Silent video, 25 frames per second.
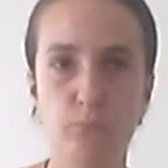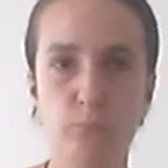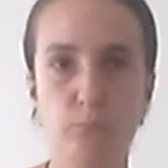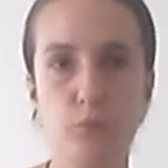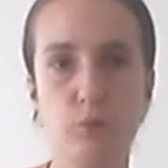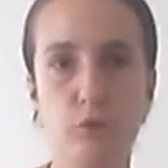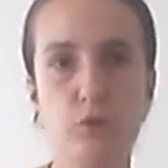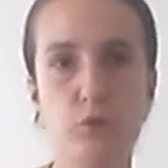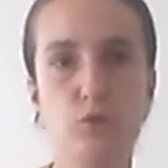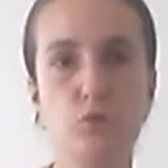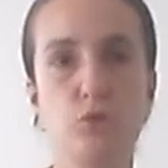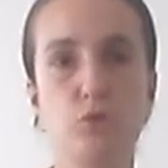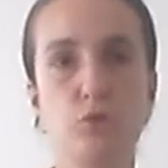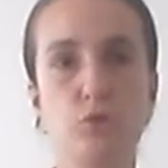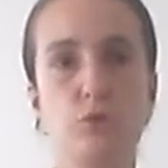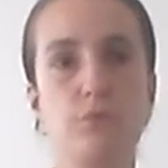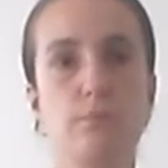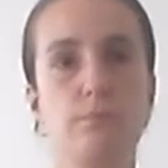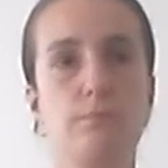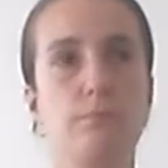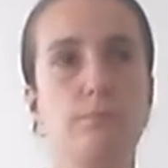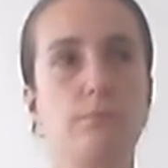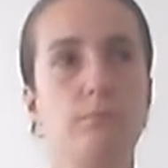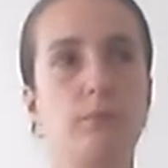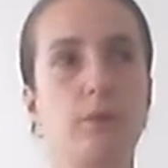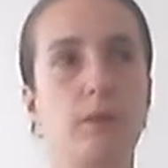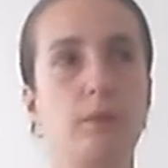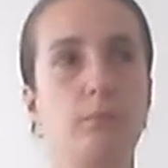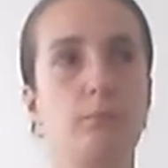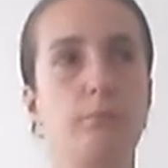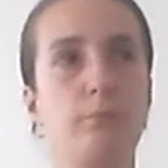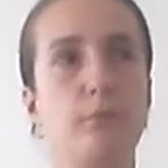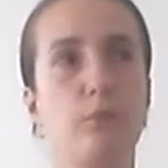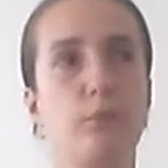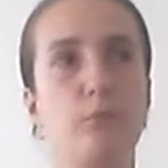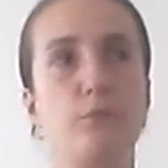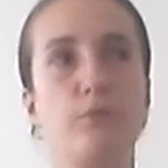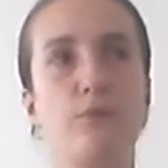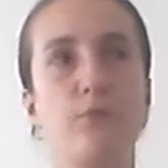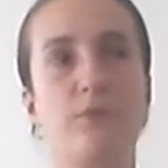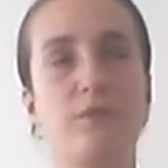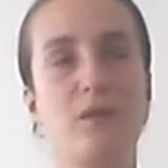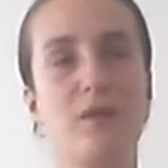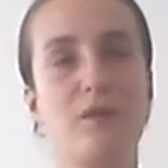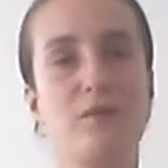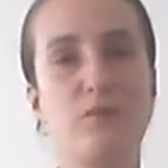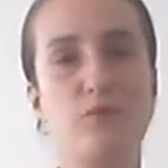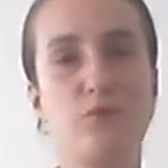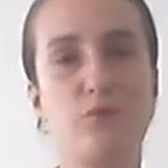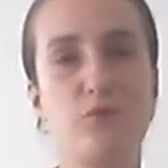we should, like, both
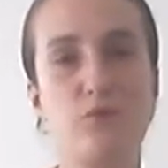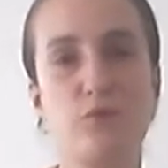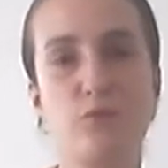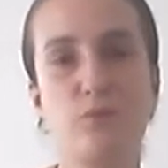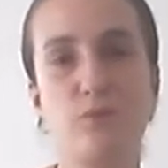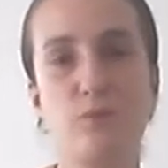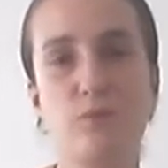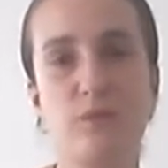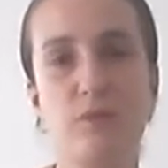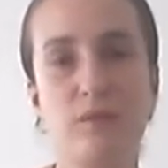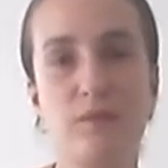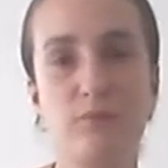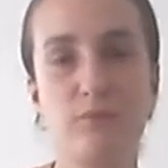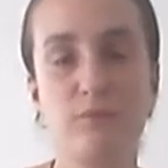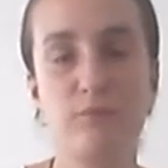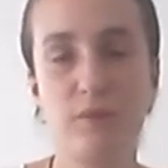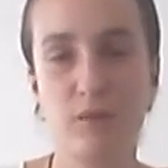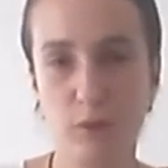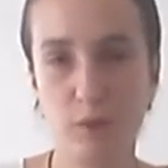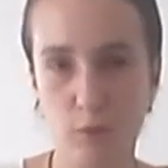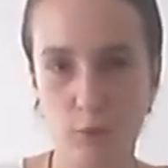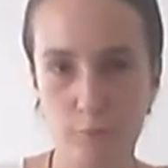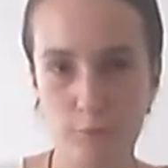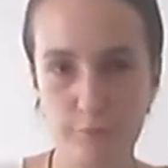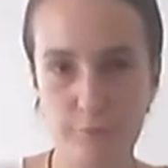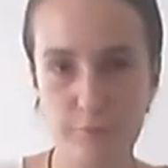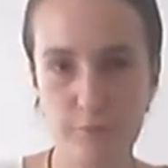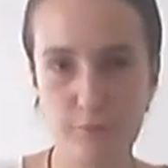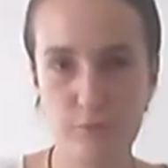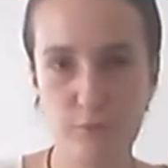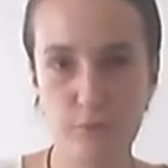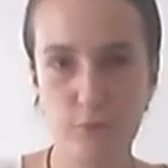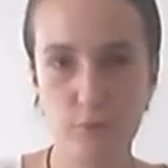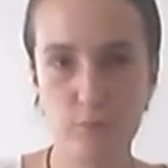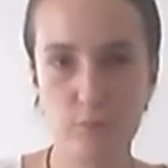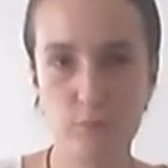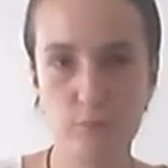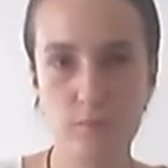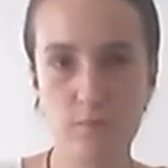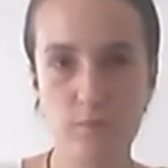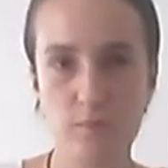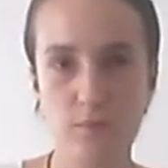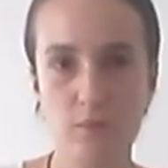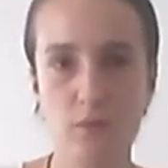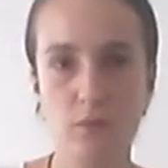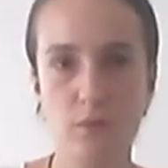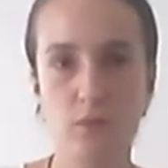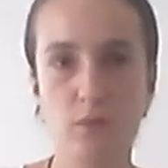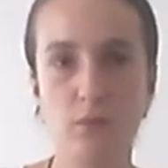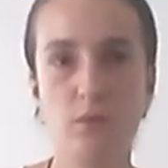sides should leave their comfort zones.
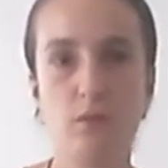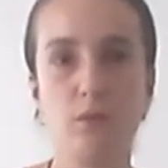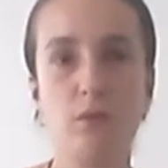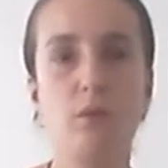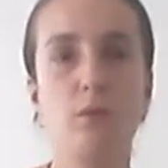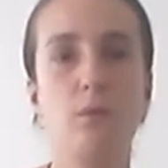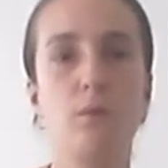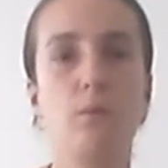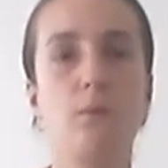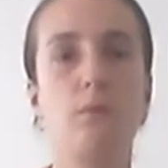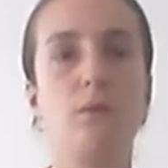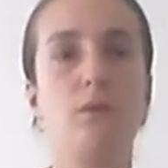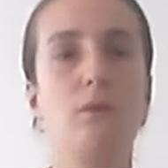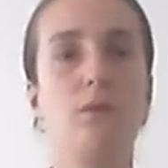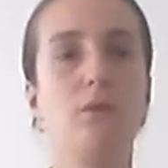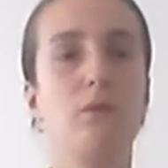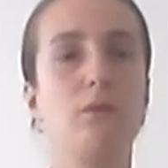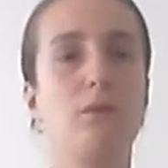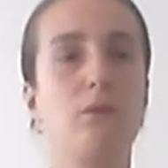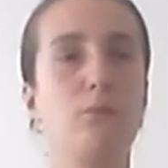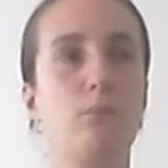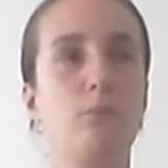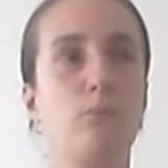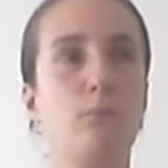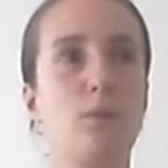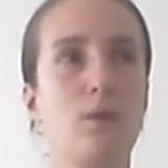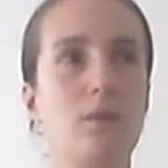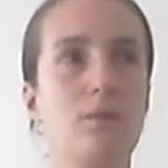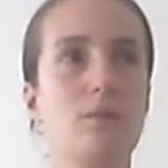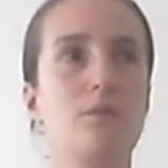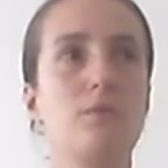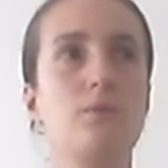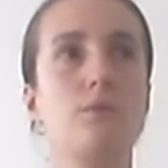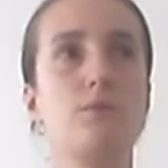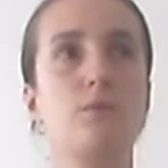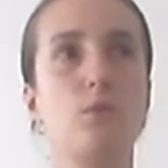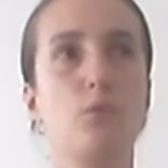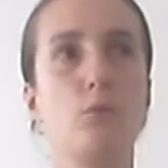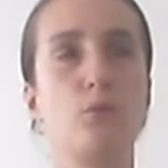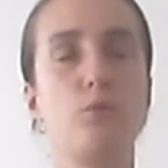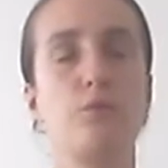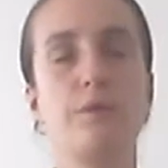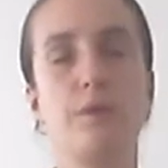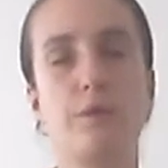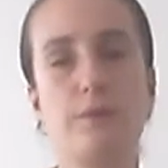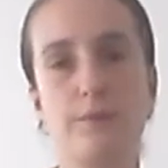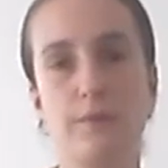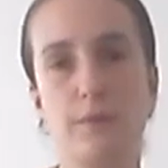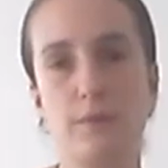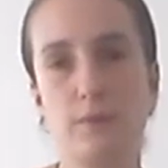Once those
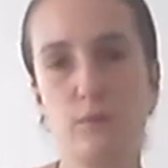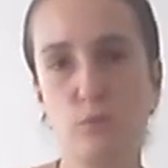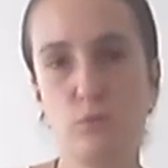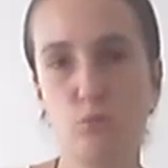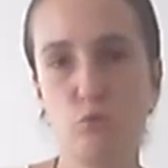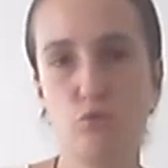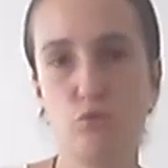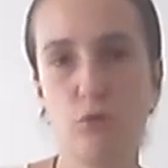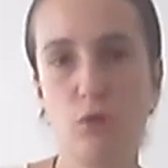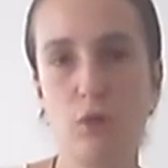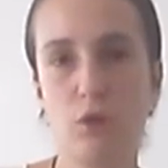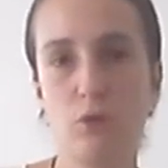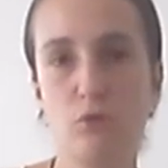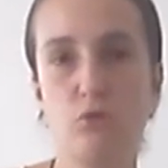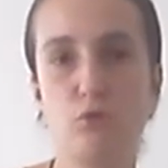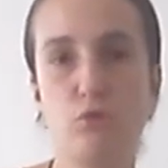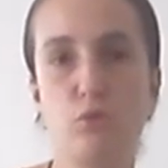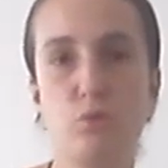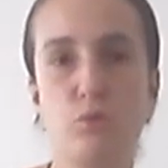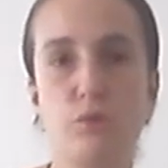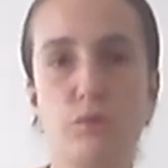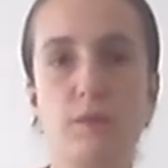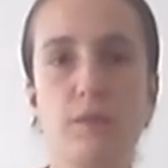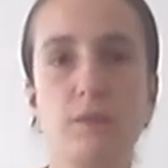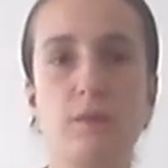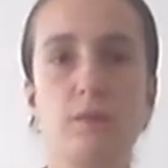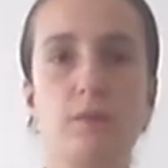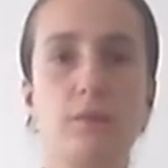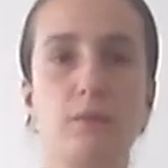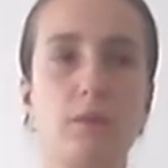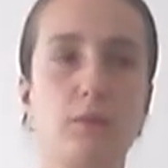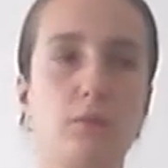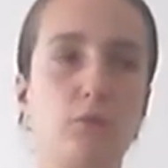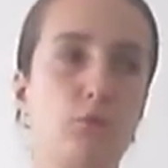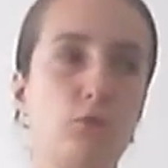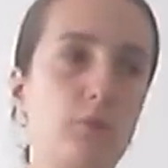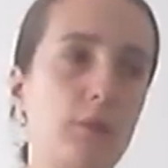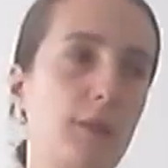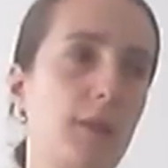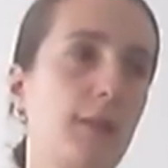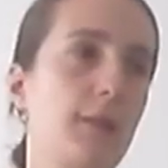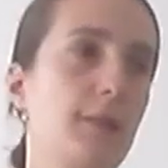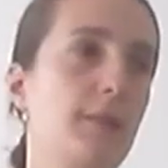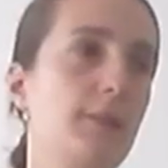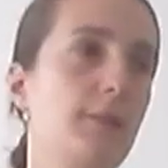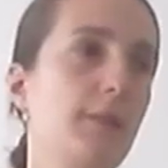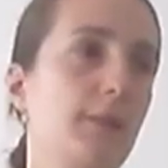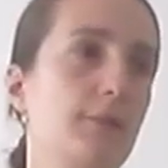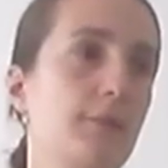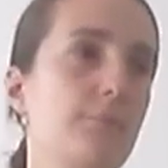that tend to judge, to think that,
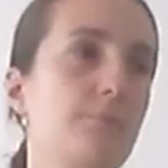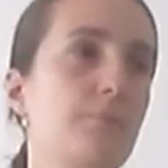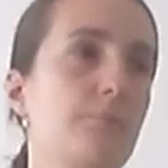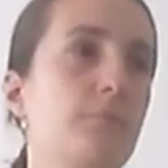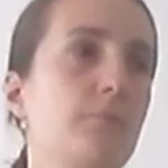okay, let